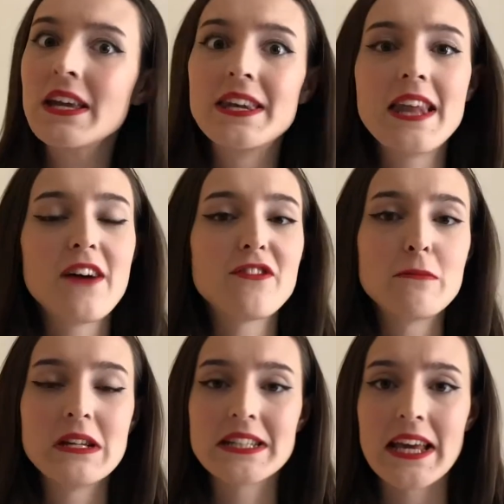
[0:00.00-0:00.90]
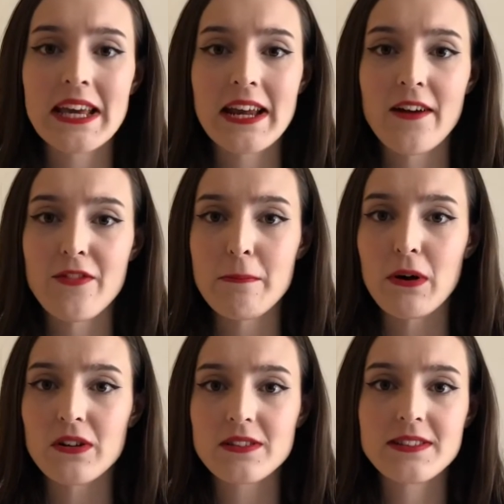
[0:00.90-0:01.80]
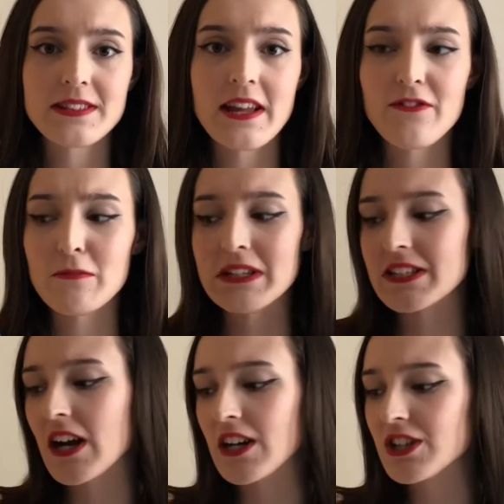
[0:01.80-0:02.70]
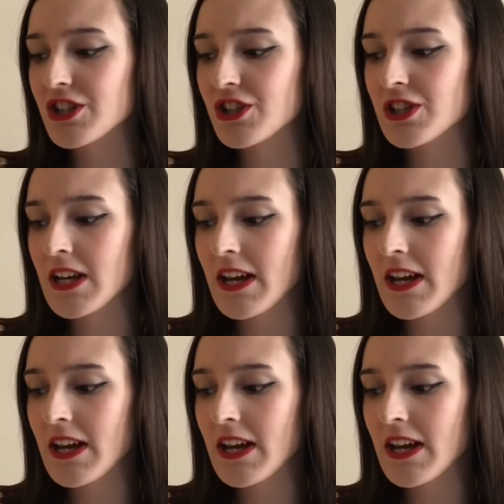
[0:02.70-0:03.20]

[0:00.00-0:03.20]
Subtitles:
Never been taken out of the box, never been touched.